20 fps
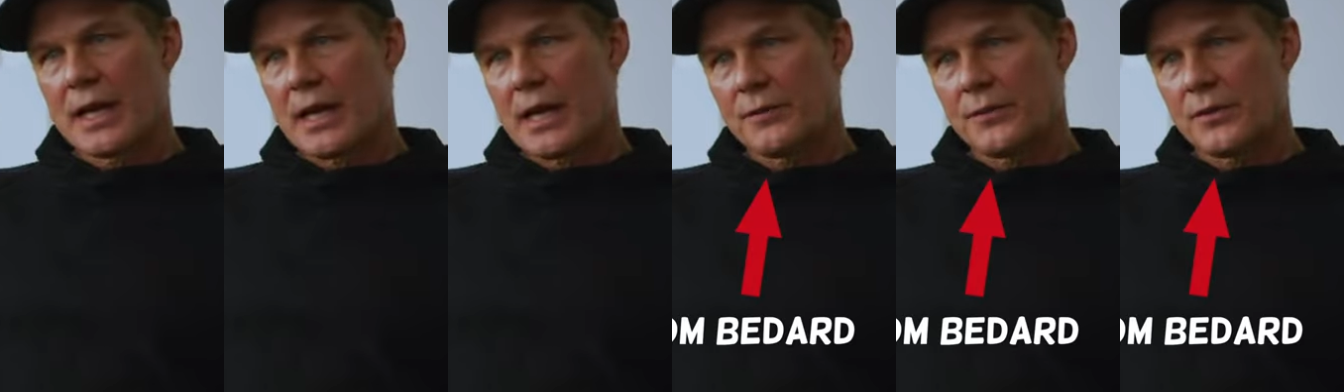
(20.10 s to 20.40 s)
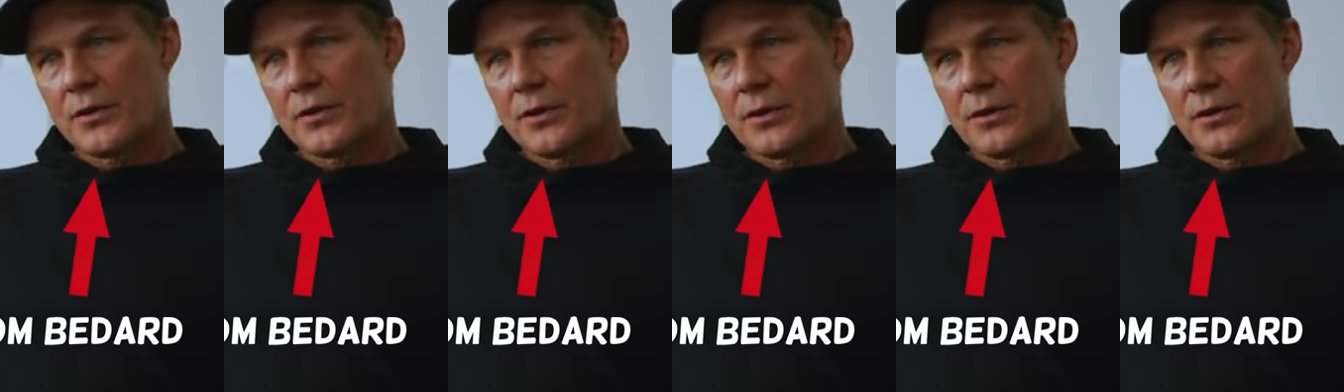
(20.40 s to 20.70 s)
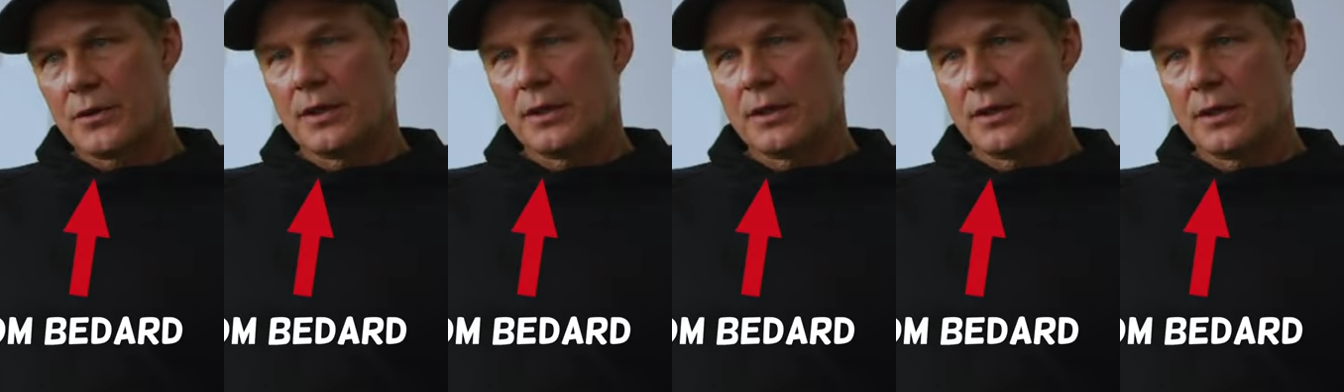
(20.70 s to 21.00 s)

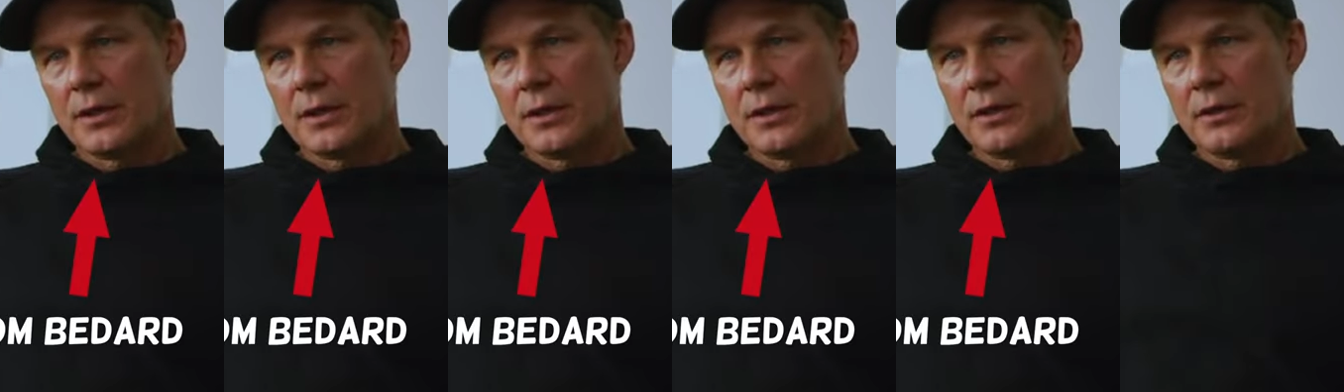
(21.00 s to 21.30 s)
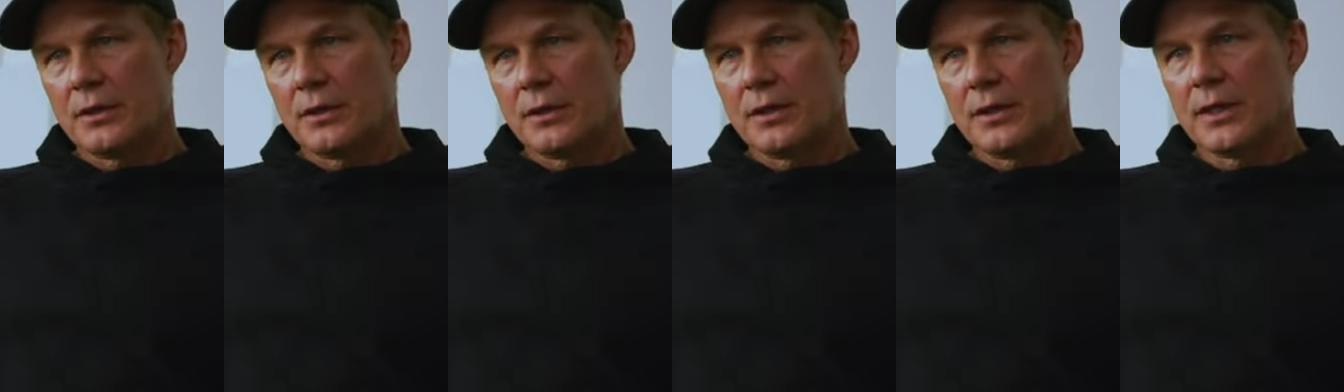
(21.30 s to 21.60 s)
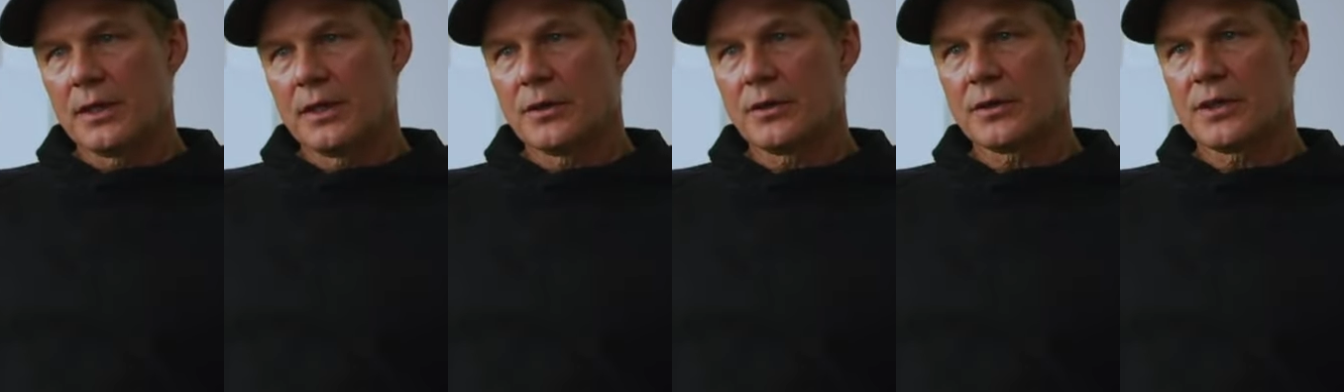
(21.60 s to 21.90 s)
after he
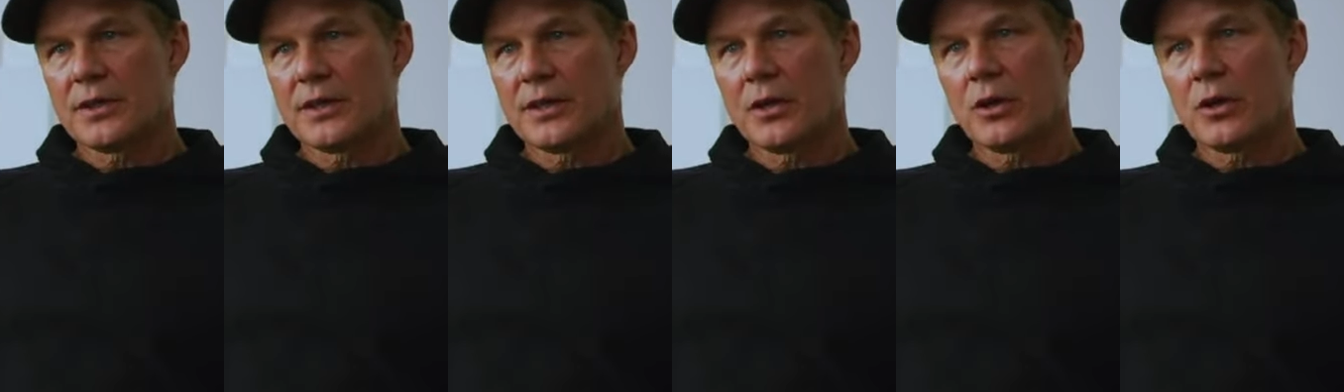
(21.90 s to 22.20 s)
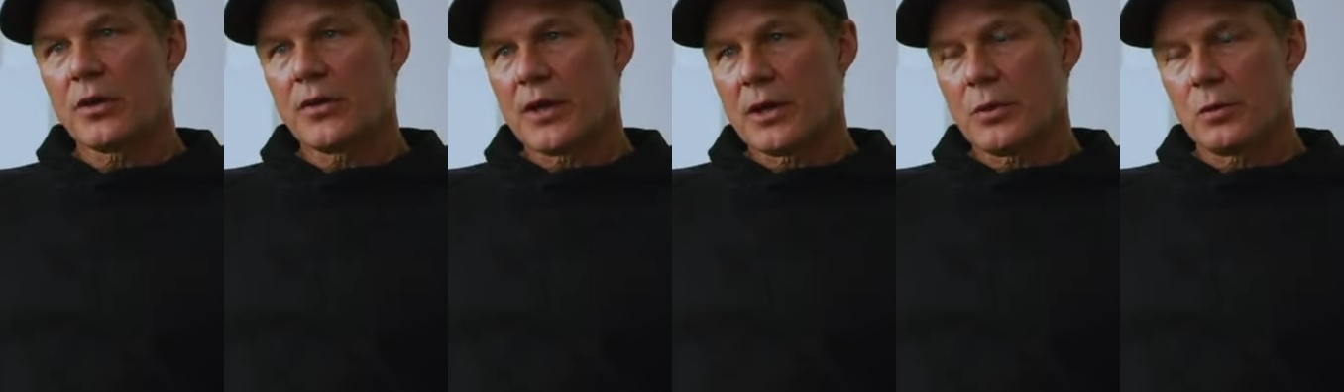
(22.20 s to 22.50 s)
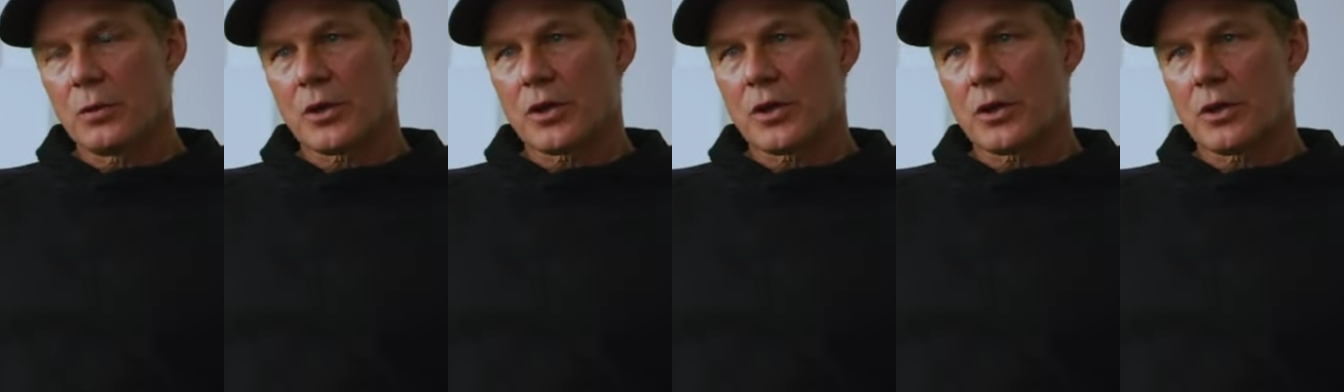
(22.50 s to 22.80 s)
healed and did all that
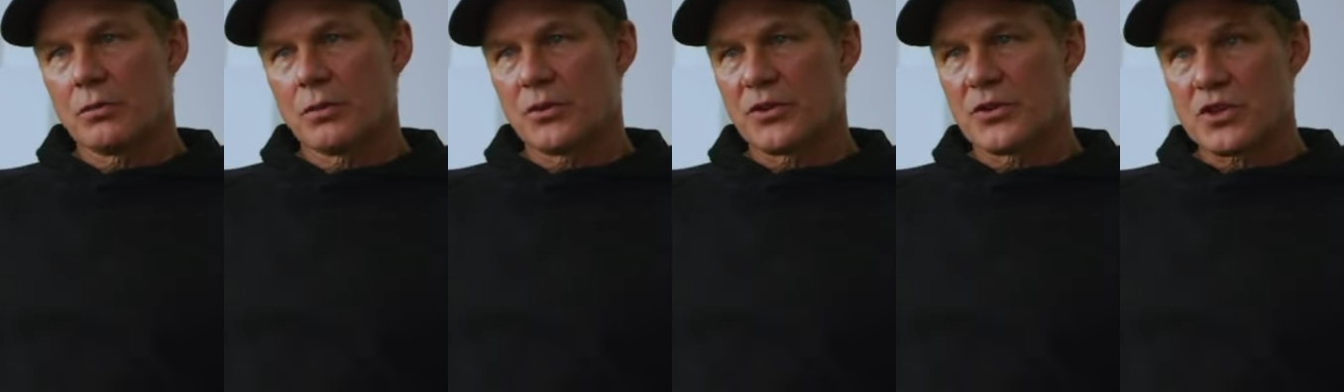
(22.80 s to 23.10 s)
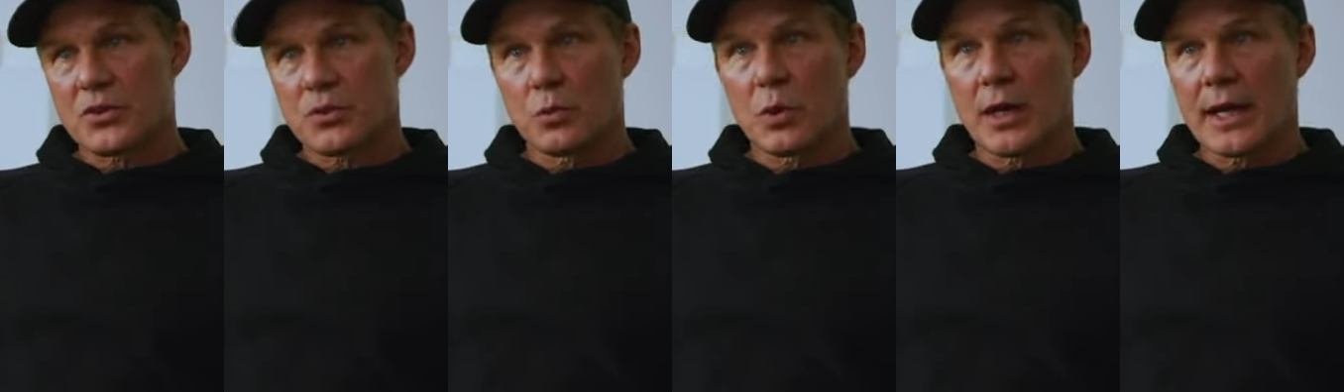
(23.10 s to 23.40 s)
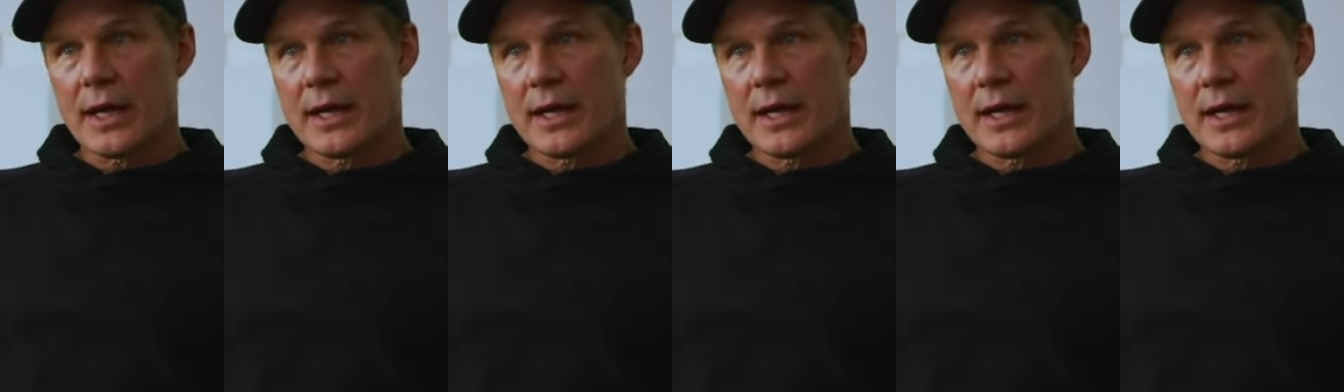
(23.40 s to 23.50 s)
work with just one